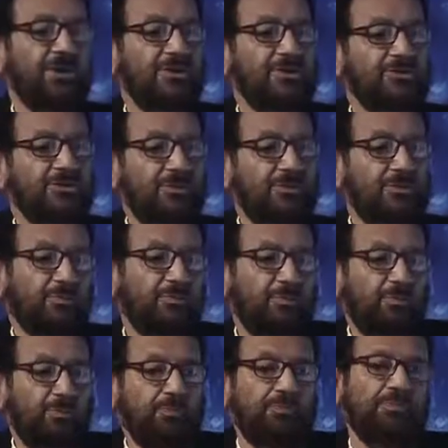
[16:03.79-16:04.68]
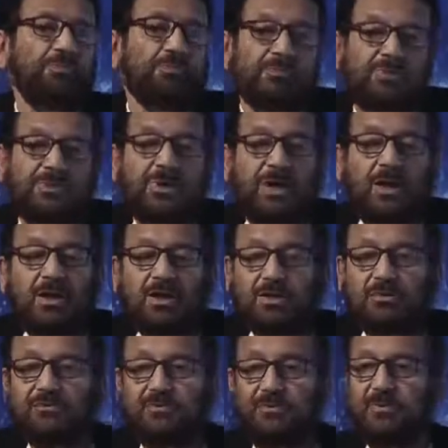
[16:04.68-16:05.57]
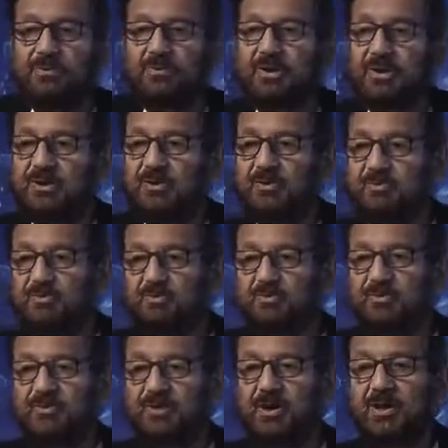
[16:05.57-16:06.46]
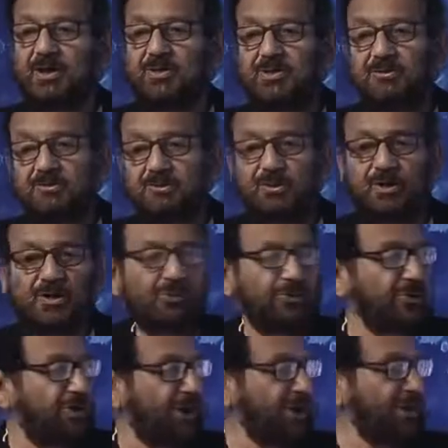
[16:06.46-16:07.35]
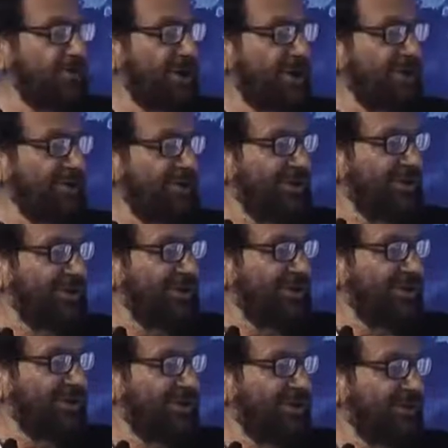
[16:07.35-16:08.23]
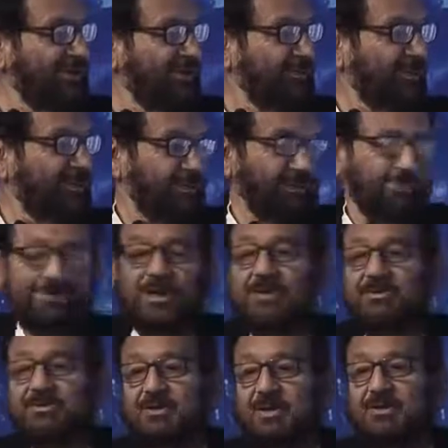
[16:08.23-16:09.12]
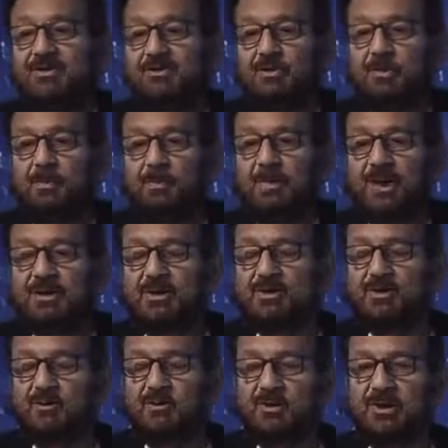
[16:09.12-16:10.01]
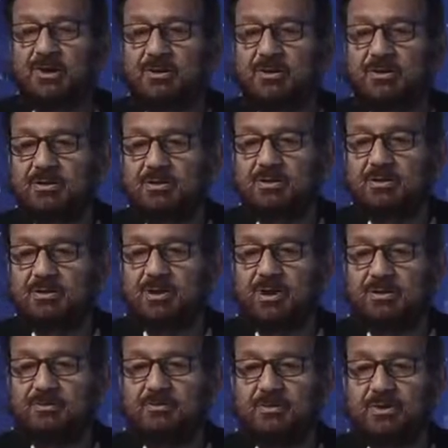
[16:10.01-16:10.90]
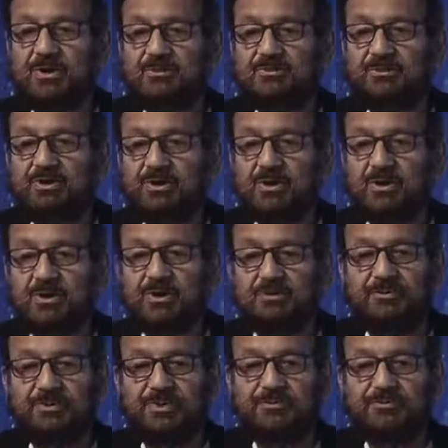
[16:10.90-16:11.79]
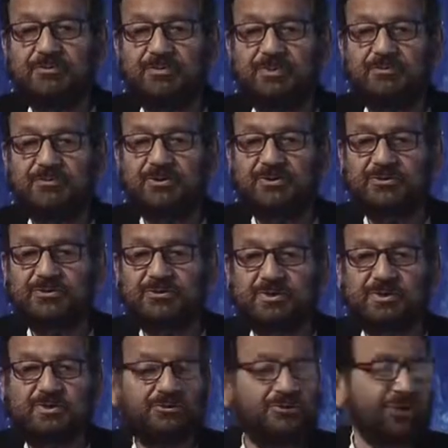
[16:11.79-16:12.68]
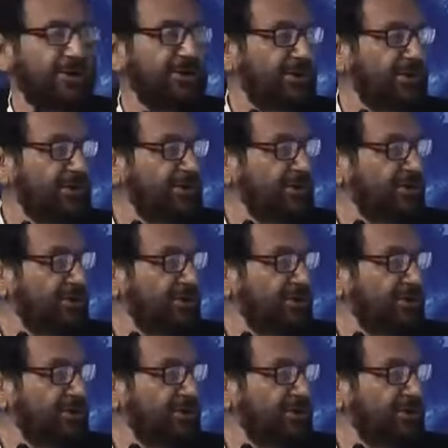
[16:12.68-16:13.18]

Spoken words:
So, yeah, as filmmakers, Farhan and Zoya, good luck, man. I saw Bandit Queen day for yesterday in a film festival in China.